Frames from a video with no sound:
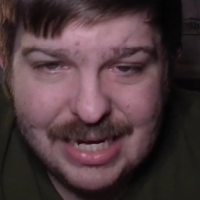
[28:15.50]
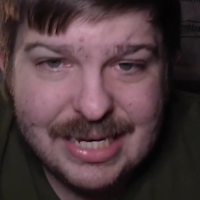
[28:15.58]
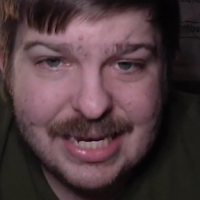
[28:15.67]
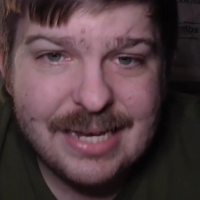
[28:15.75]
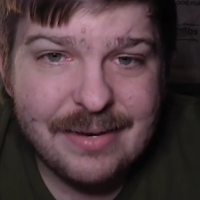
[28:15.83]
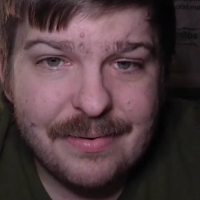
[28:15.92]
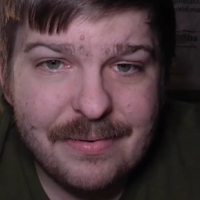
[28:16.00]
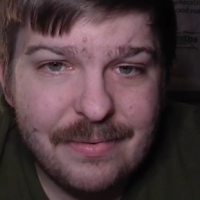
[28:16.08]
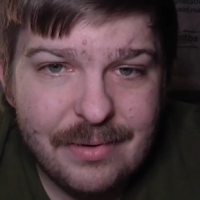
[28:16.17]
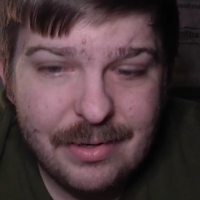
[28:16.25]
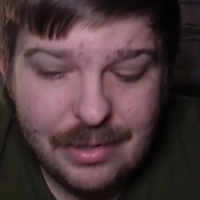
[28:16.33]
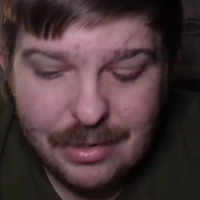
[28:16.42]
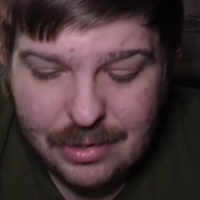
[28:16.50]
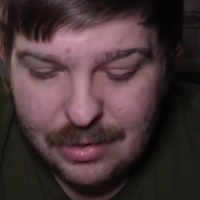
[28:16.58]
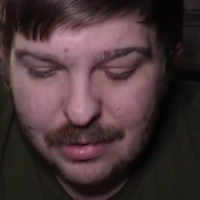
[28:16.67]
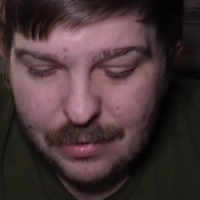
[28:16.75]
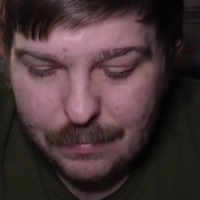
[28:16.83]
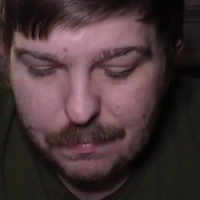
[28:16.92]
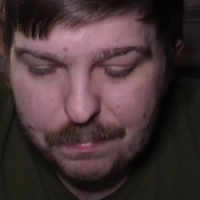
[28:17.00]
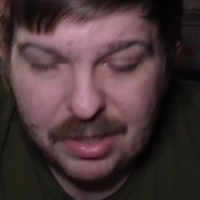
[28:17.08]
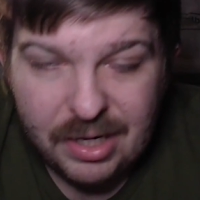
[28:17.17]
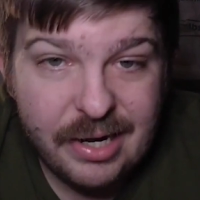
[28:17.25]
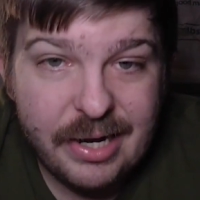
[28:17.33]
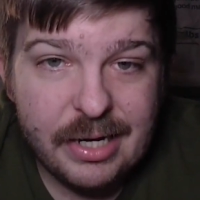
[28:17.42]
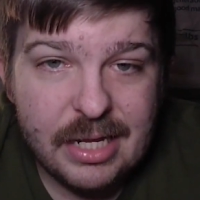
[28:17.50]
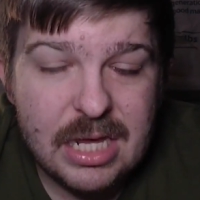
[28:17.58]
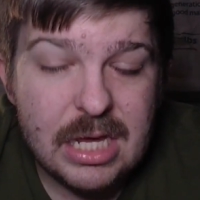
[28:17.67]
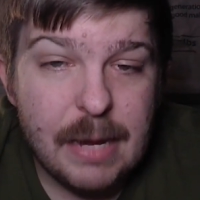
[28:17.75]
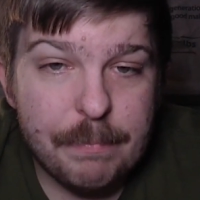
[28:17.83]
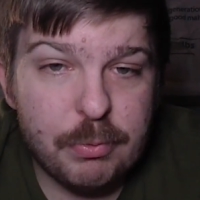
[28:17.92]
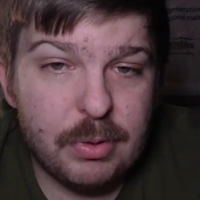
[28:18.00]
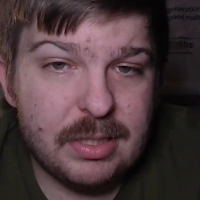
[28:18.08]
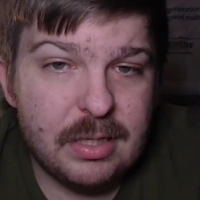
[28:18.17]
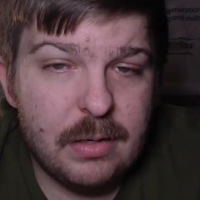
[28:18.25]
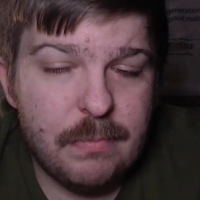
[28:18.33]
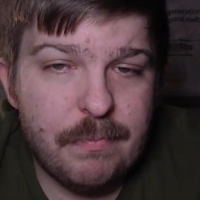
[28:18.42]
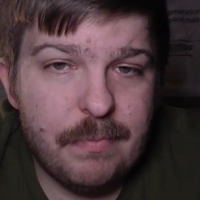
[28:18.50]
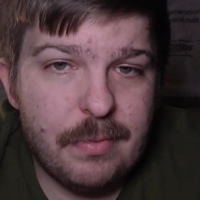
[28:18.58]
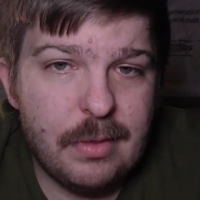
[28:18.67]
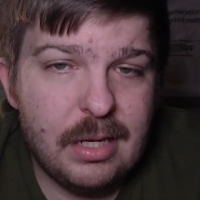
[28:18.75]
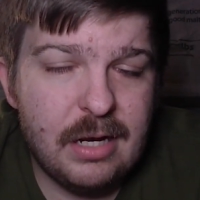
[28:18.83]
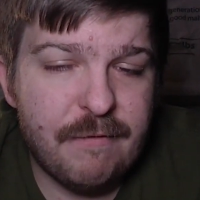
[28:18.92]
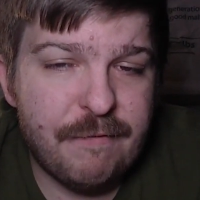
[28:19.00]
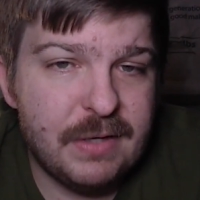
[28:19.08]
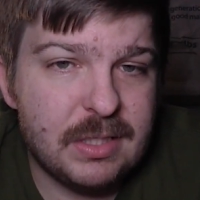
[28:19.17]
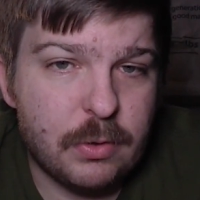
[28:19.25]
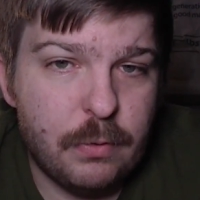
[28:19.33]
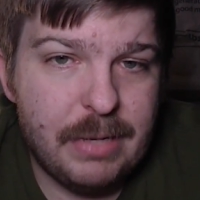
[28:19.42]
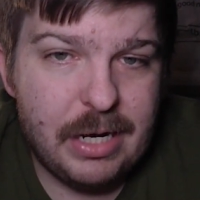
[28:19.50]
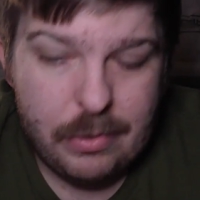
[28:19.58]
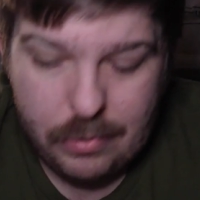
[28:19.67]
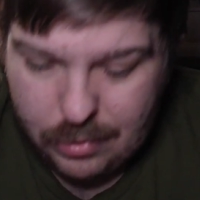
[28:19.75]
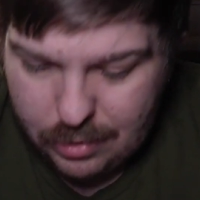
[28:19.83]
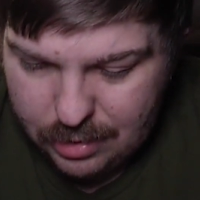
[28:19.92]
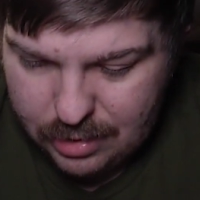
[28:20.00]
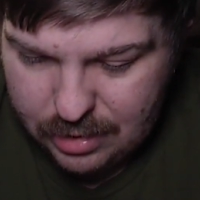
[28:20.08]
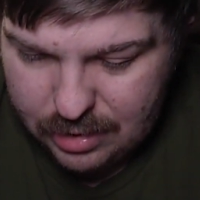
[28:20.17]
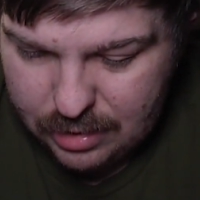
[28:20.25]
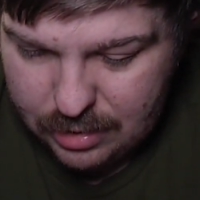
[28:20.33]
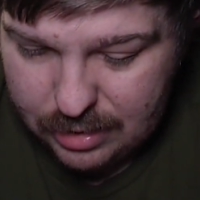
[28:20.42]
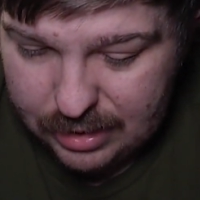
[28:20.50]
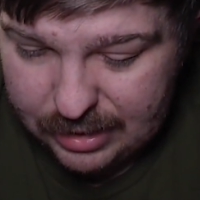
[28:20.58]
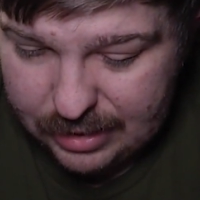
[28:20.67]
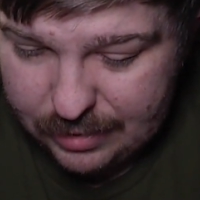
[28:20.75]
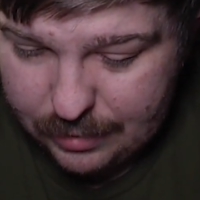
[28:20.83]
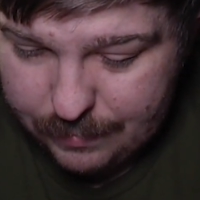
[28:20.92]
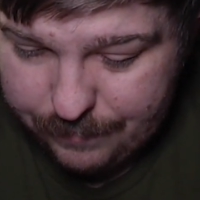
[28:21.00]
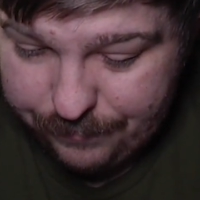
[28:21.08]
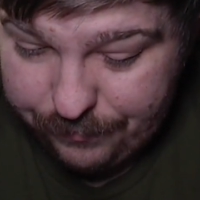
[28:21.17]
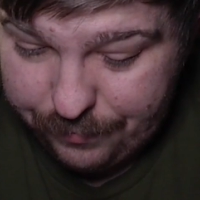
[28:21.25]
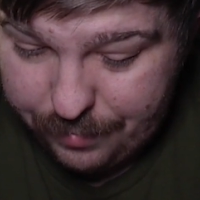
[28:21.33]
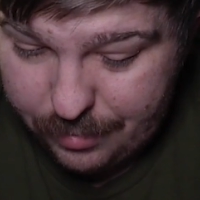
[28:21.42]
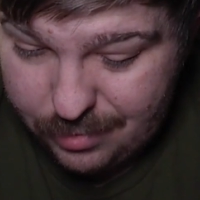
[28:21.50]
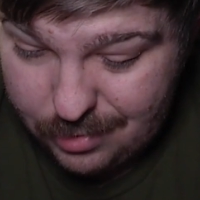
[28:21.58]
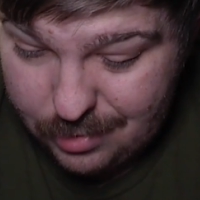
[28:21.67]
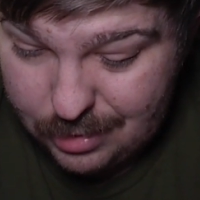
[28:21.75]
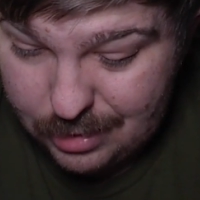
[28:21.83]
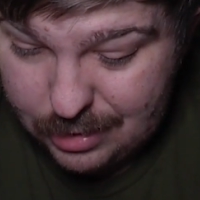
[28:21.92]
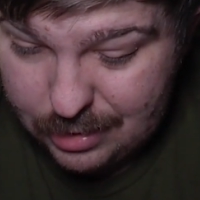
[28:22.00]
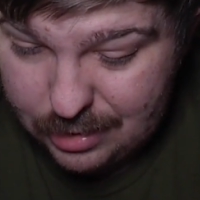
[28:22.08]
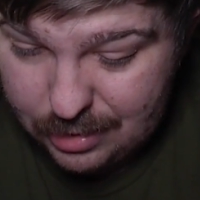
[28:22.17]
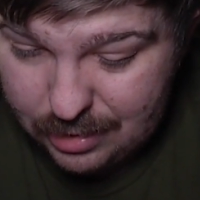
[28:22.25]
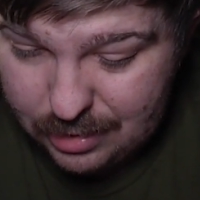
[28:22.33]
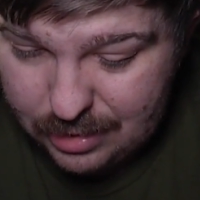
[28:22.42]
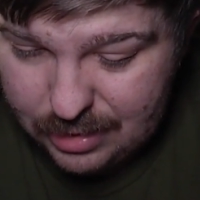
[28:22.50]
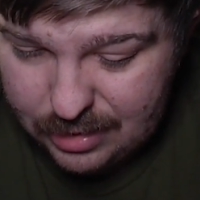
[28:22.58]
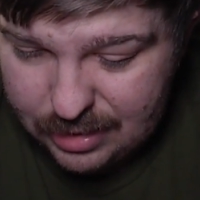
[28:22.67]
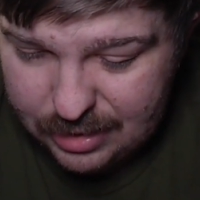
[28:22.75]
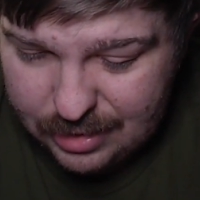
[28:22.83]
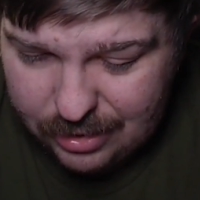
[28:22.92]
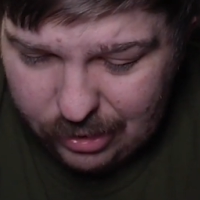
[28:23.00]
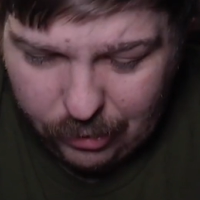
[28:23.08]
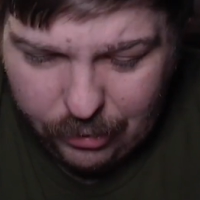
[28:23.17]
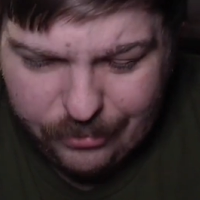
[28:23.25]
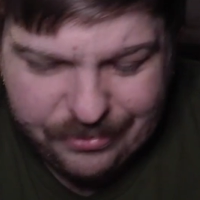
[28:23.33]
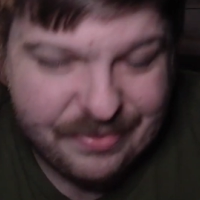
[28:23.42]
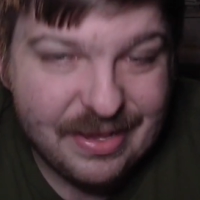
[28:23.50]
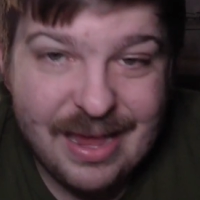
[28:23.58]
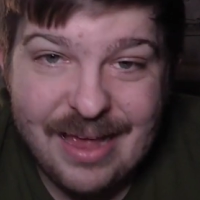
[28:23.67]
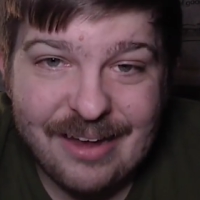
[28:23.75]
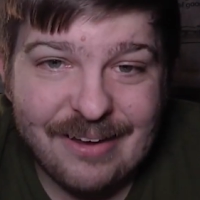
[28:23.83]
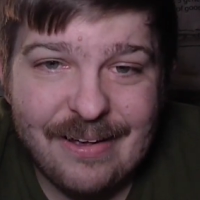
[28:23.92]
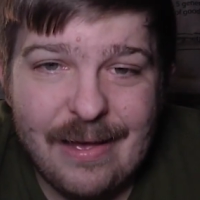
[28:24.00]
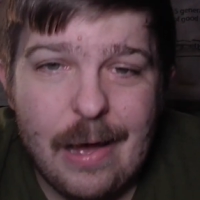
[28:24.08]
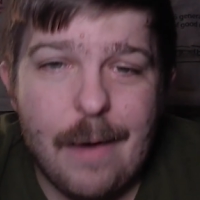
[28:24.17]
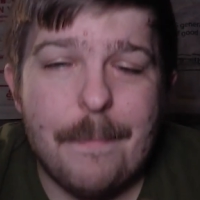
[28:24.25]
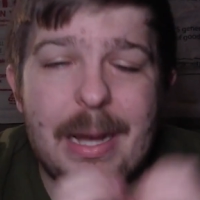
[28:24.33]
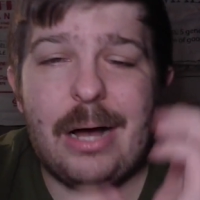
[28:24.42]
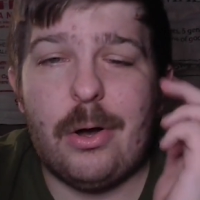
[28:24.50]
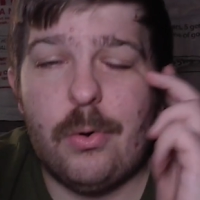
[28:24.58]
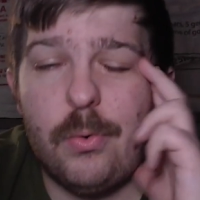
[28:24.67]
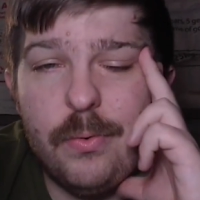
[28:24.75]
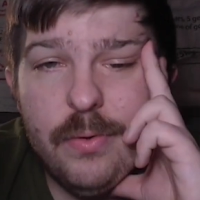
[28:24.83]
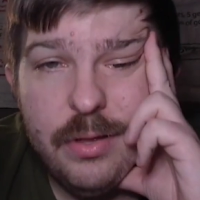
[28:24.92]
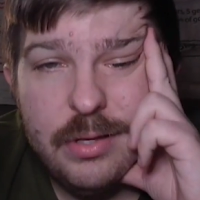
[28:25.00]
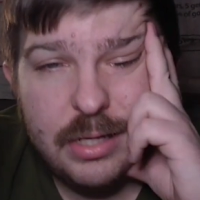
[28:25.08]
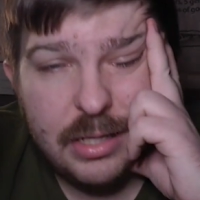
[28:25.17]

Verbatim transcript: he didn't, but he kept with them in a physical manner. Um, and the whole thing about